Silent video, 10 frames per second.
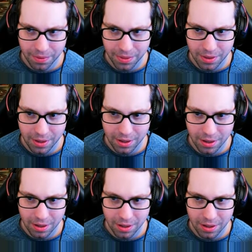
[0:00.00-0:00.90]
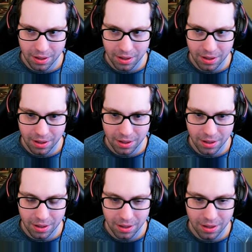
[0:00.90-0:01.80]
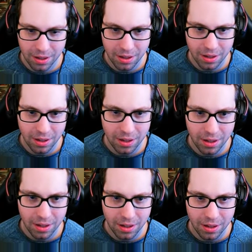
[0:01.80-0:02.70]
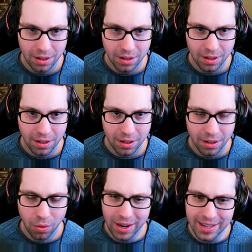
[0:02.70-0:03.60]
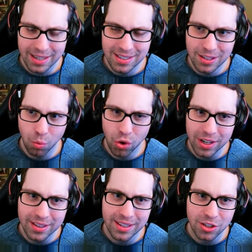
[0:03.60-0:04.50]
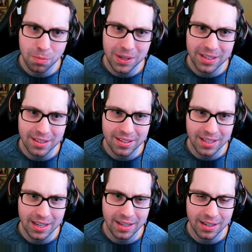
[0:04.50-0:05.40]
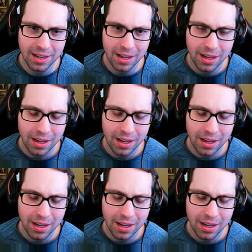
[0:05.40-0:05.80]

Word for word: That's fine work. Fine work indeed. Well, I guess wouldn't this be the scene?